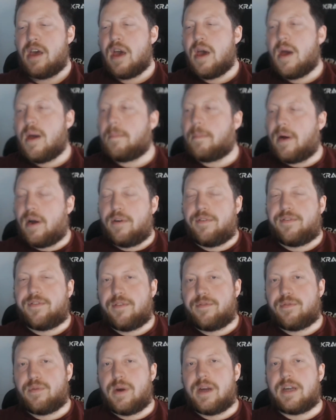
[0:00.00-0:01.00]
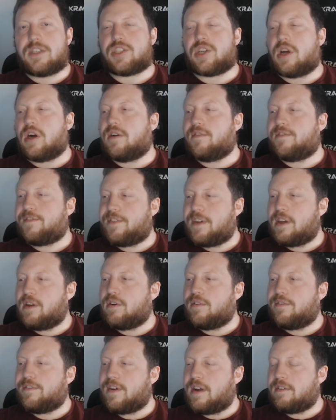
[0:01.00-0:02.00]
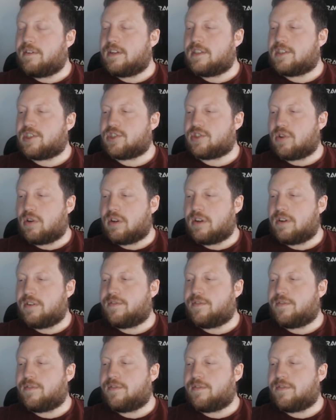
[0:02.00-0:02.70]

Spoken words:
both of which feel very solid,